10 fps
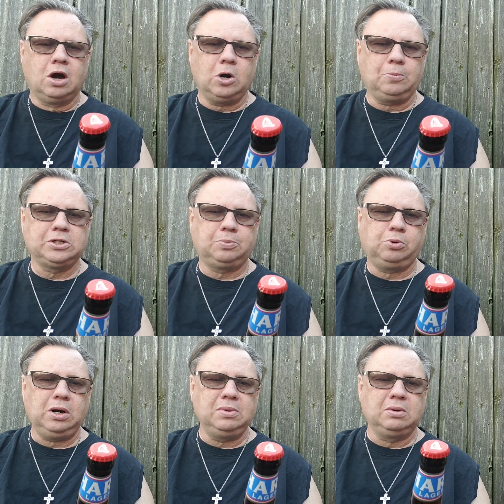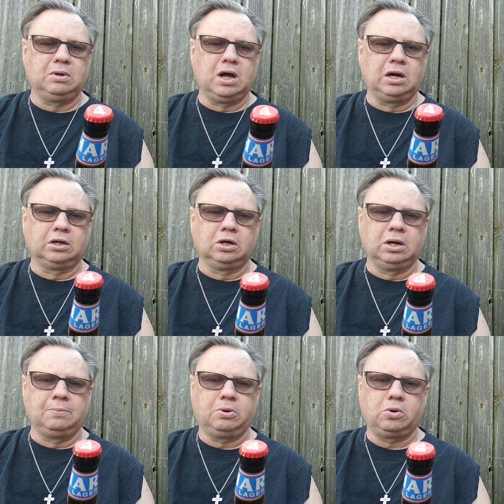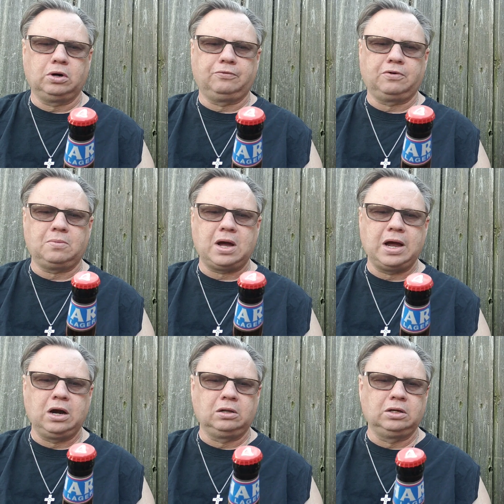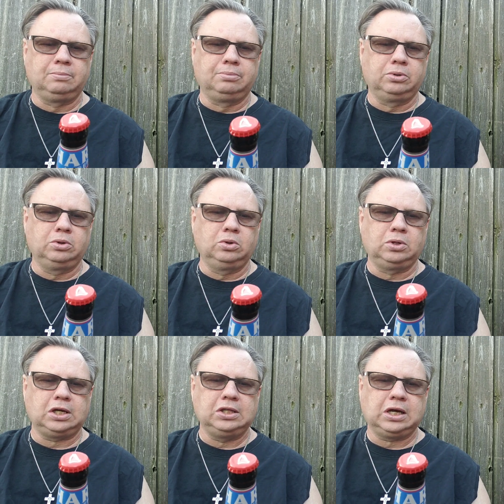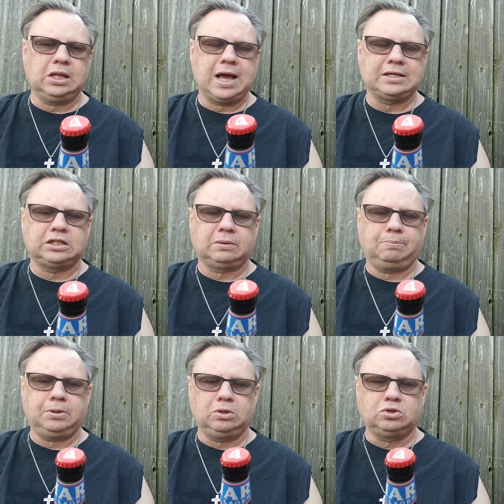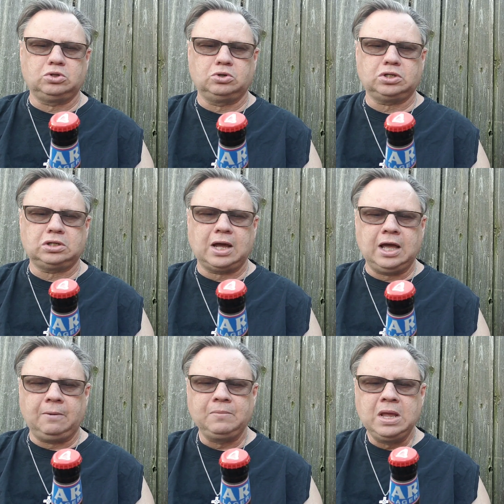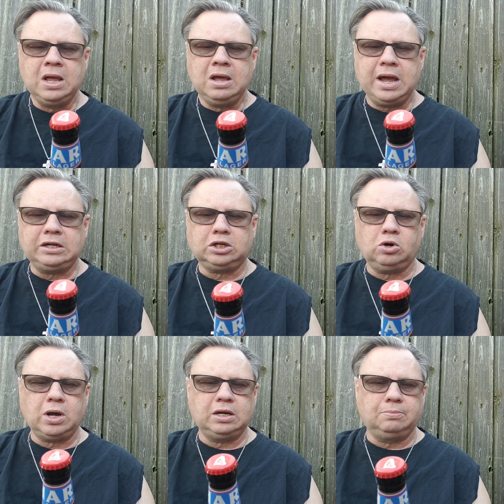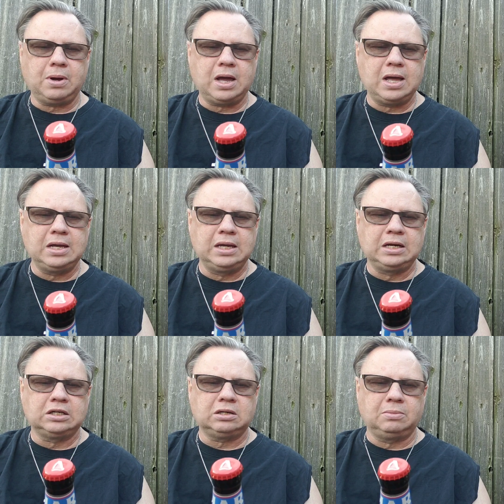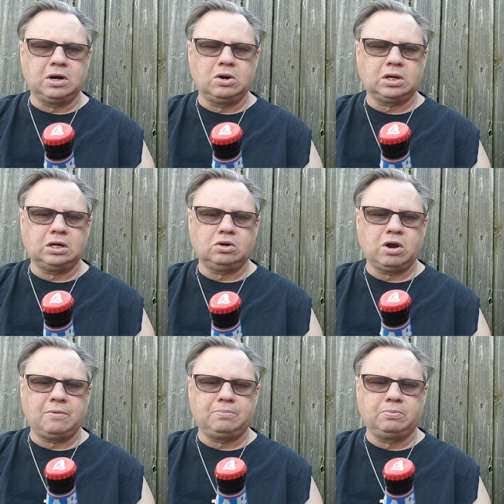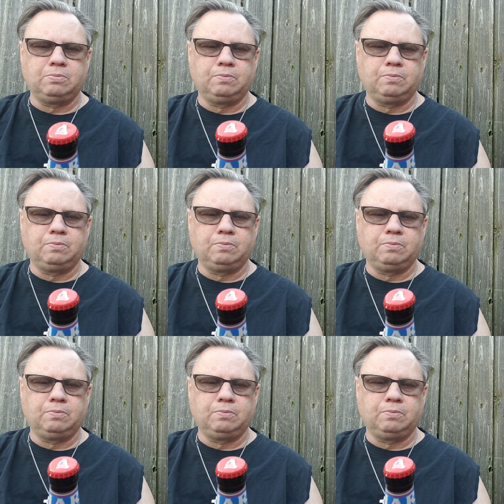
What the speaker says: Harp is a premium lager imported from Ireland, brewed in the classic Pilsner style, as created by Guinness American Craft...